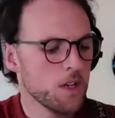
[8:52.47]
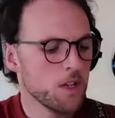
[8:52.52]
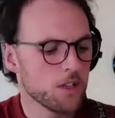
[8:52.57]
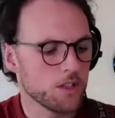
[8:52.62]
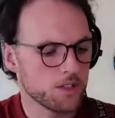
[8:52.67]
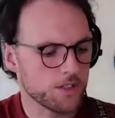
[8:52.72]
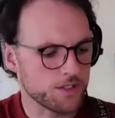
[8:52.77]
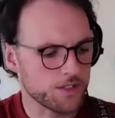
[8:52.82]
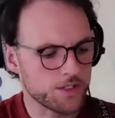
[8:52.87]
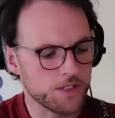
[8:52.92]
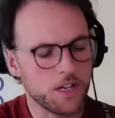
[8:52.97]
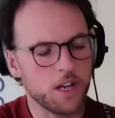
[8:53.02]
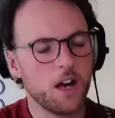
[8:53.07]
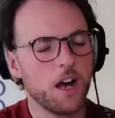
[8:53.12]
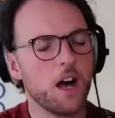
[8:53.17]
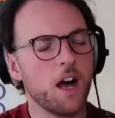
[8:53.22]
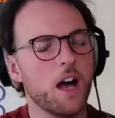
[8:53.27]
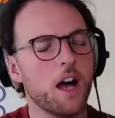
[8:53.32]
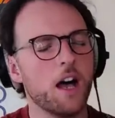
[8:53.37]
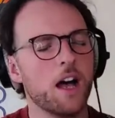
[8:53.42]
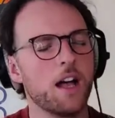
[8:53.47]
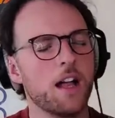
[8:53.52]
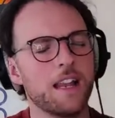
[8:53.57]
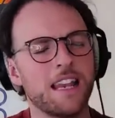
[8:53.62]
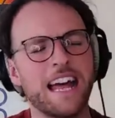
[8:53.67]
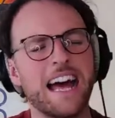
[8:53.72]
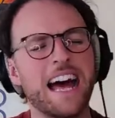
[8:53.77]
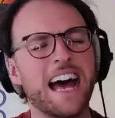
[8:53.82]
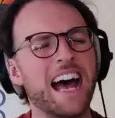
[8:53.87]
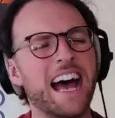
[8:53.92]
'Cause all
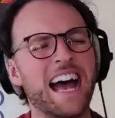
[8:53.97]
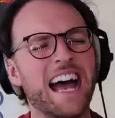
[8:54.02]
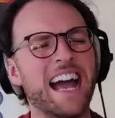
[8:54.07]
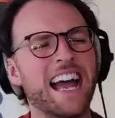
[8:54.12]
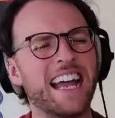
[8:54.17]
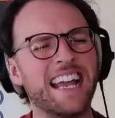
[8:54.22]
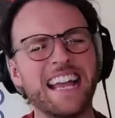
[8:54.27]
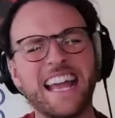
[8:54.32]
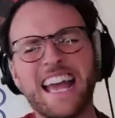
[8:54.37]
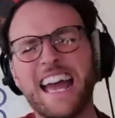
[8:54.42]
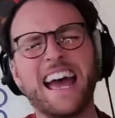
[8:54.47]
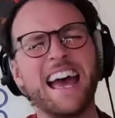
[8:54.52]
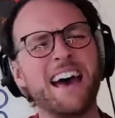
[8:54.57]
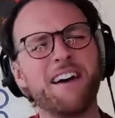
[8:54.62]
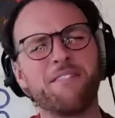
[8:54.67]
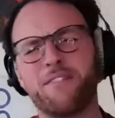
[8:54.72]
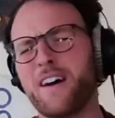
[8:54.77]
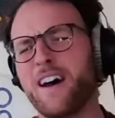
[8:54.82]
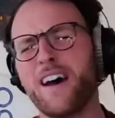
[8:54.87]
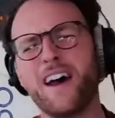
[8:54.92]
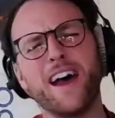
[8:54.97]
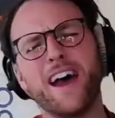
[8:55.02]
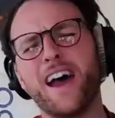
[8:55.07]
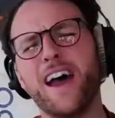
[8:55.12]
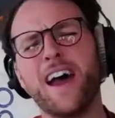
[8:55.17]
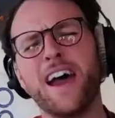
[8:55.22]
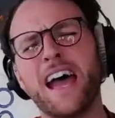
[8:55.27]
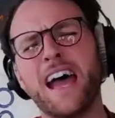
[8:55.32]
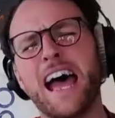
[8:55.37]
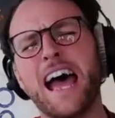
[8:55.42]
I ever
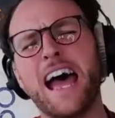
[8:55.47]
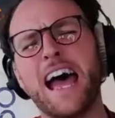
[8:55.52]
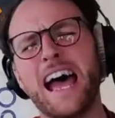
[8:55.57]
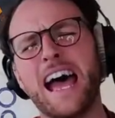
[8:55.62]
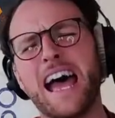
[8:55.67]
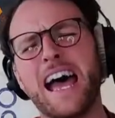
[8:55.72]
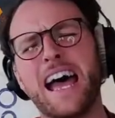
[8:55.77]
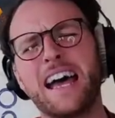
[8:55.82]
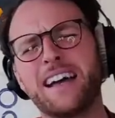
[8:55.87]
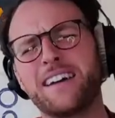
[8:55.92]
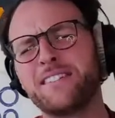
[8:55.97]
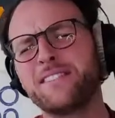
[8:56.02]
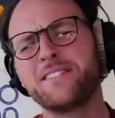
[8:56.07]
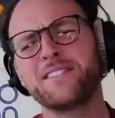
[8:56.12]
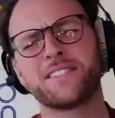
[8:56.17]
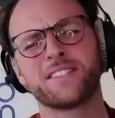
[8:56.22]
have,